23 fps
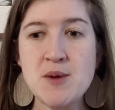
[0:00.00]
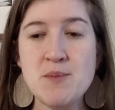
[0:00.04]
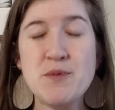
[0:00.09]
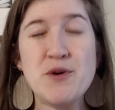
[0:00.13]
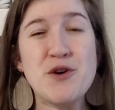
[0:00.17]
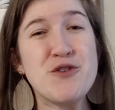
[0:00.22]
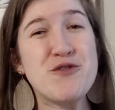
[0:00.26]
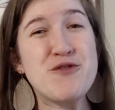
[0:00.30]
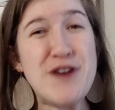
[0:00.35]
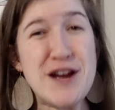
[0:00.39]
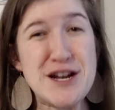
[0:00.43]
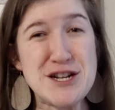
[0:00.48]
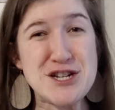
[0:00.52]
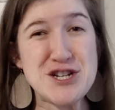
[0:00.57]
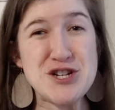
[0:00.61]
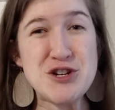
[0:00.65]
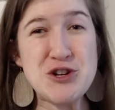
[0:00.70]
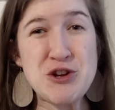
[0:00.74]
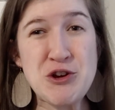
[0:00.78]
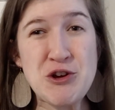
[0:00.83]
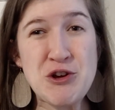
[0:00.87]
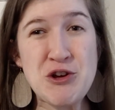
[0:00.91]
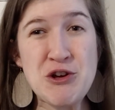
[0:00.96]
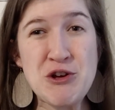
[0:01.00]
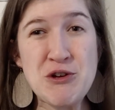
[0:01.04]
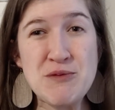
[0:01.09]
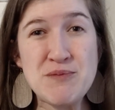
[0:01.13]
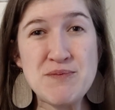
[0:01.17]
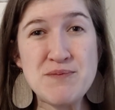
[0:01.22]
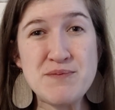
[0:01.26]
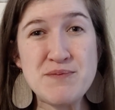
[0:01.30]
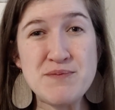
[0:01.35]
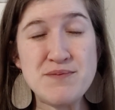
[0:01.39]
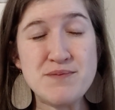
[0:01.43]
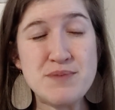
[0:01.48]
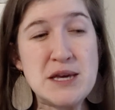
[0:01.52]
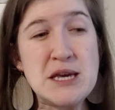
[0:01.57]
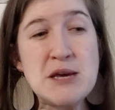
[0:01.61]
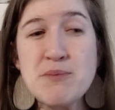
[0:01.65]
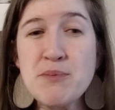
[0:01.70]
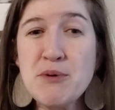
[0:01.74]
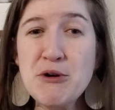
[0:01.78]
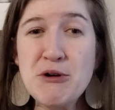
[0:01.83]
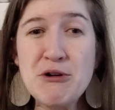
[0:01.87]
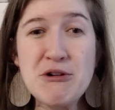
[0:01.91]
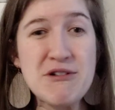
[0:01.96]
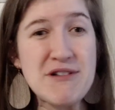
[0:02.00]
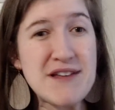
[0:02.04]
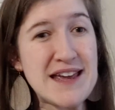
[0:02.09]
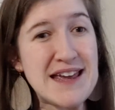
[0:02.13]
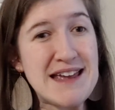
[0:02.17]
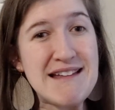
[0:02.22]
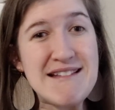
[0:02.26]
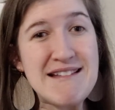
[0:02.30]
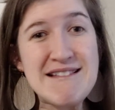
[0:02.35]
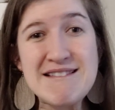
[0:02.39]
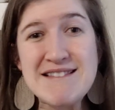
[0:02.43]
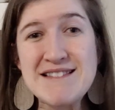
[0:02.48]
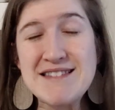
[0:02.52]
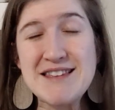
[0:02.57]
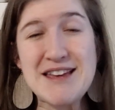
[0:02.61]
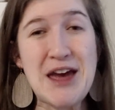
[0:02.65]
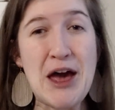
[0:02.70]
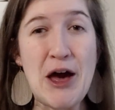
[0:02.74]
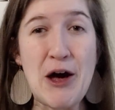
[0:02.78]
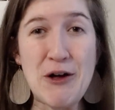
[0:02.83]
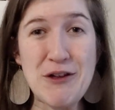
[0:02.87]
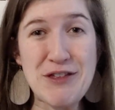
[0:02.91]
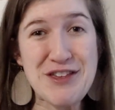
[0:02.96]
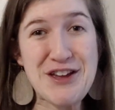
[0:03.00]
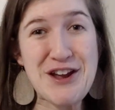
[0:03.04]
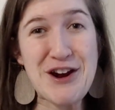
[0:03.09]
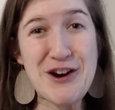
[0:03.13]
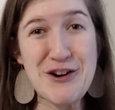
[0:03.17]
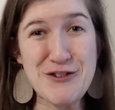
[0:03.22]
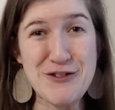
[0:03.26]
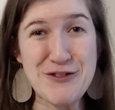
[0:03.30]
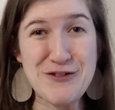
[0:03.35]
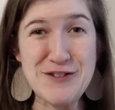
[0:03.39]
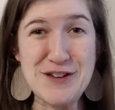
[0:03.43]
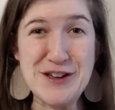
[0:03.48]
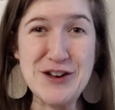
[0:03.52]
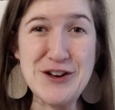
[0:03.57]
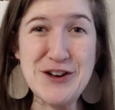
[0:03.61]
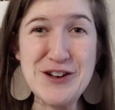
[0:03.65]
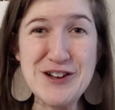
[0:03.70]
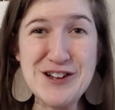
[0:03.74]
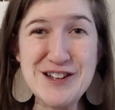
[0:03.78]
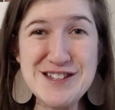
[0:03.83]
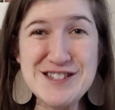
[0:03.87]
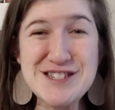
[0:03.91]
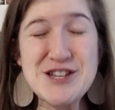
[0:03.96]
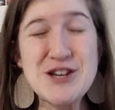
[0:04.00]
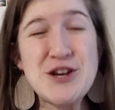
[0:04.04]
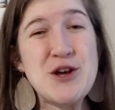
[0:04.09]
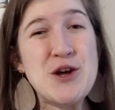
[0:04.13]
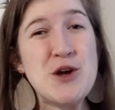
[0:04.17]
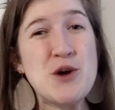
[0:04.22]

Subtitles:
professional people in the healthcare field,